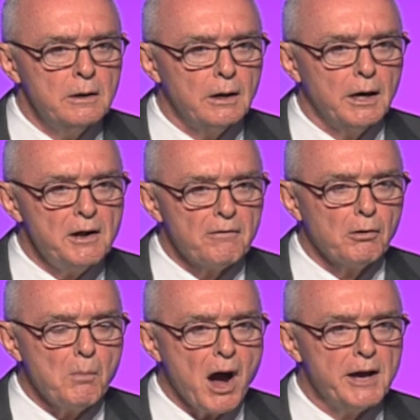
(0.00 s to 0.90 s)
Uh, never
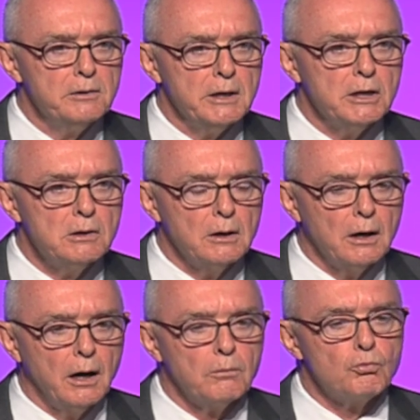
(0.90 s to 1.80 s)
mind the
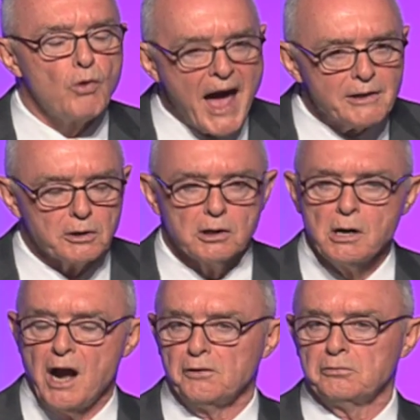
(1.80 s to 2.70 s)
uh, rather
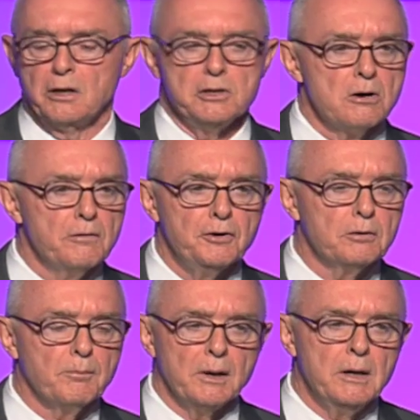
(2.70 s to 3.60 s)
constant. You know, if
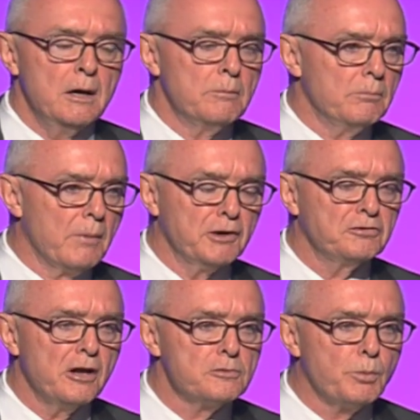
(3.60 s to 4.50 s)
you're my
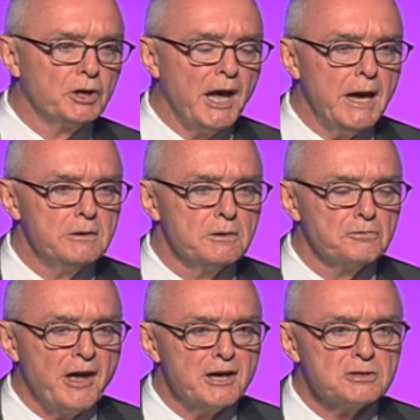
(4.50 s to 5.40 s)
son's brigade in his
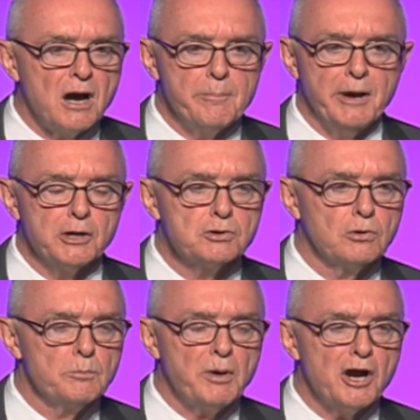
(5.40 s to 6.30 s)
last combat tour,
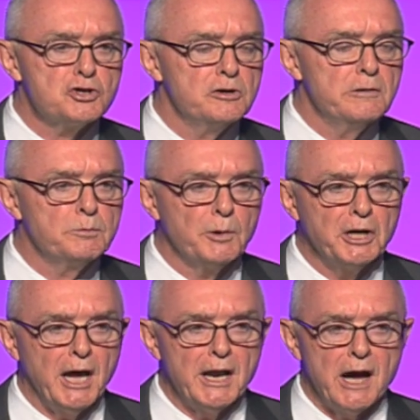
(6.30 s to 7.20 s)
a parachute infantry
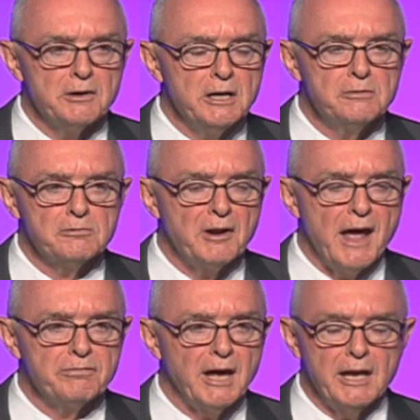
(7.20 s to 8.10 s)
brigade out in eastern
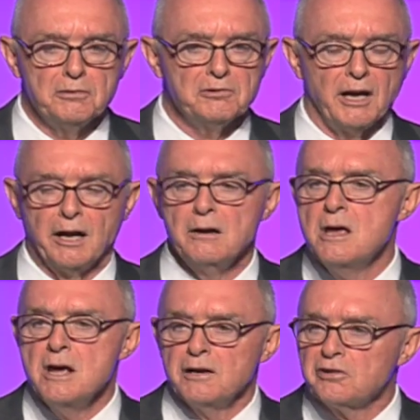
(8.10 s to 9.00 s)
Afghanistan,
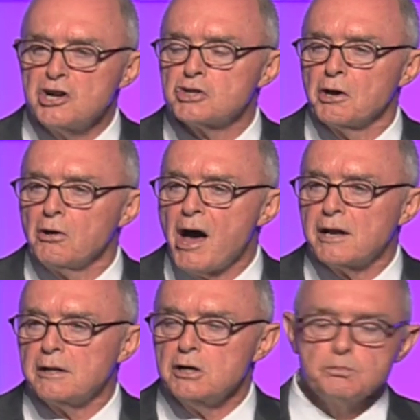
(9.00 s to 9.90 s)
essentially a lot
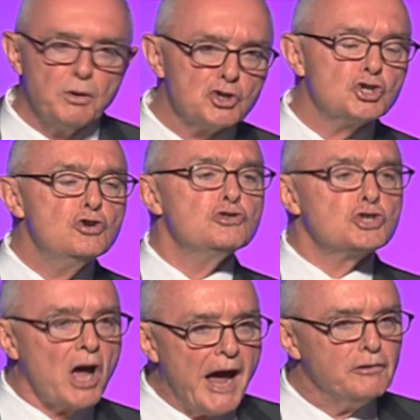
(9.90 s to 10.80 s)
of these platoon
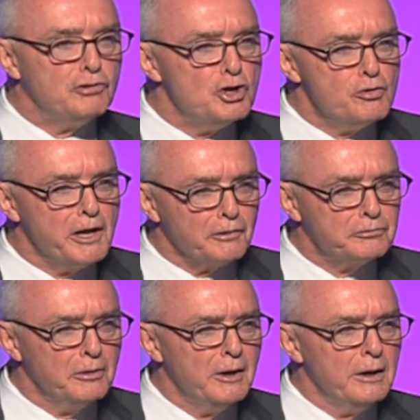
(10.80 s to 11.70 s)
sized
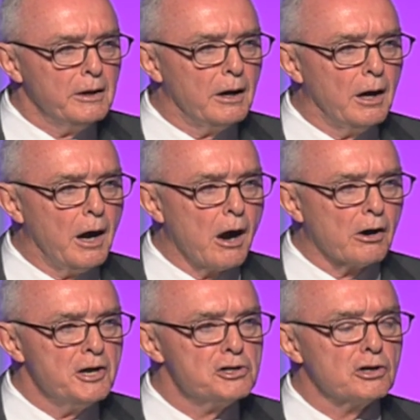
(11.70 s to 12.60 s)
units uh,
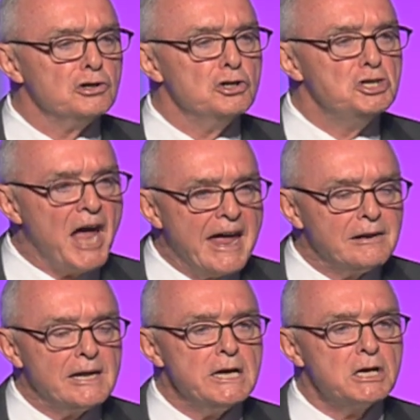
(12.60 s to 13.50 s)
are under
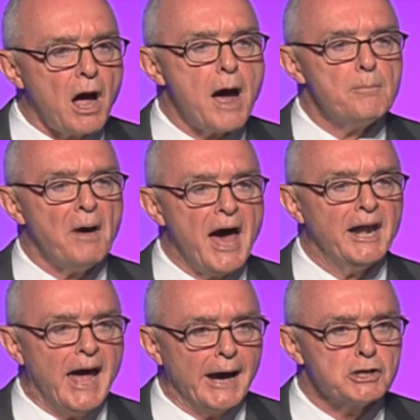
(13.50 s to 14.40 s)
daily combat
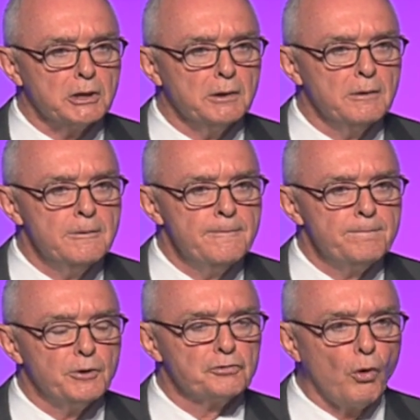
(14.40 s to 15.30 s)
action.
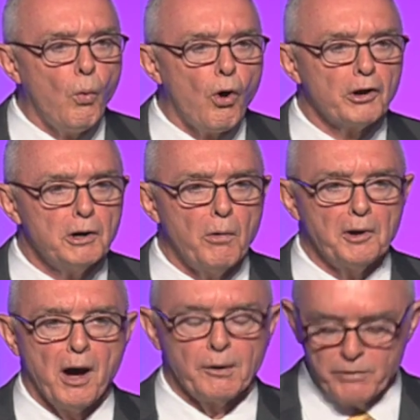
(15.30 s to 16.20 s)
There's a war going
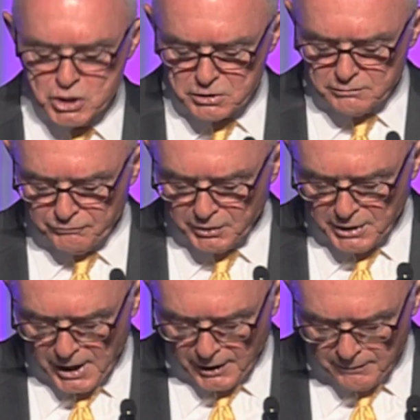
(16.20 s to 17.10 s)
on. We shouldn't
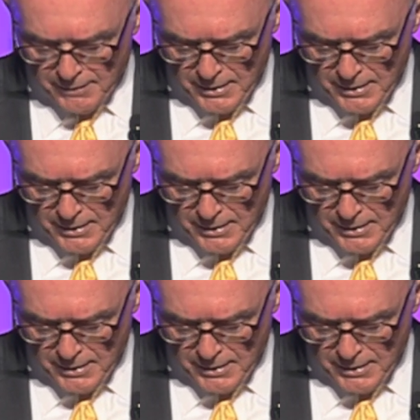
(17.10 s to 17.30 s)
forget it.